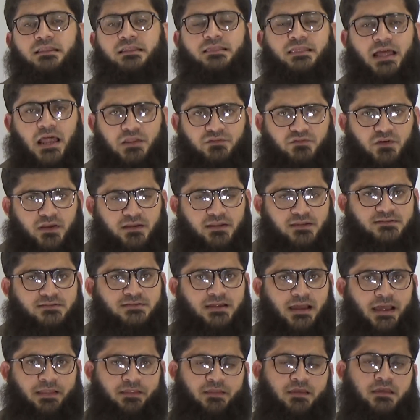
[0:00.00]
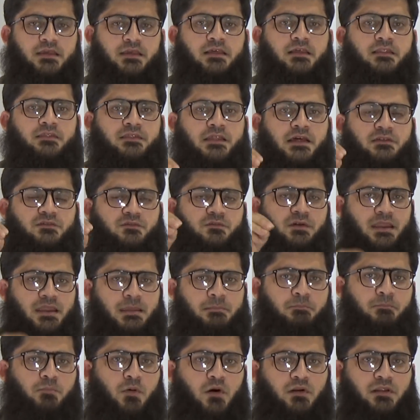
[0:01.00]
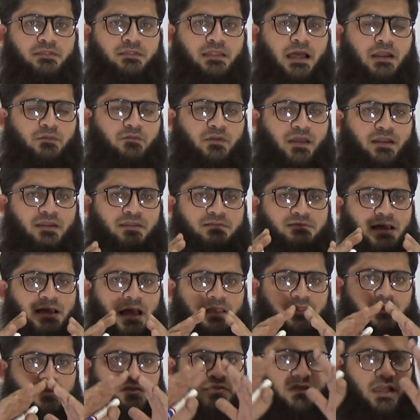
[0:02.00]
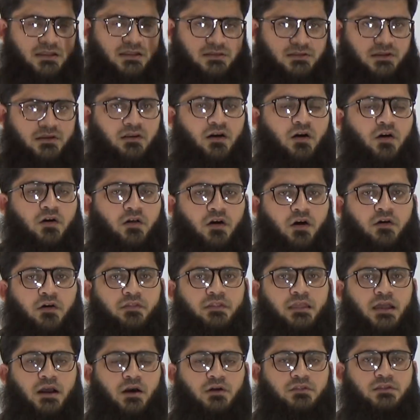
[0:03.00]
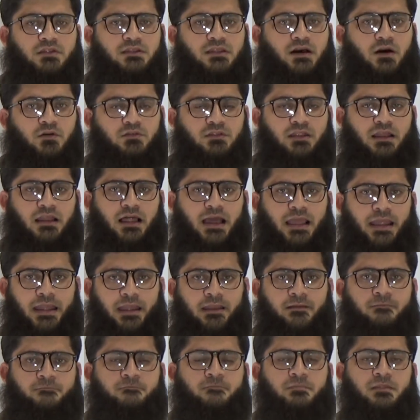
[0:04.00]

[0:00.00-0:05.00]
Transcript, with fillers: That's to understand. That's very important that we understand the sector on, on the on the on the line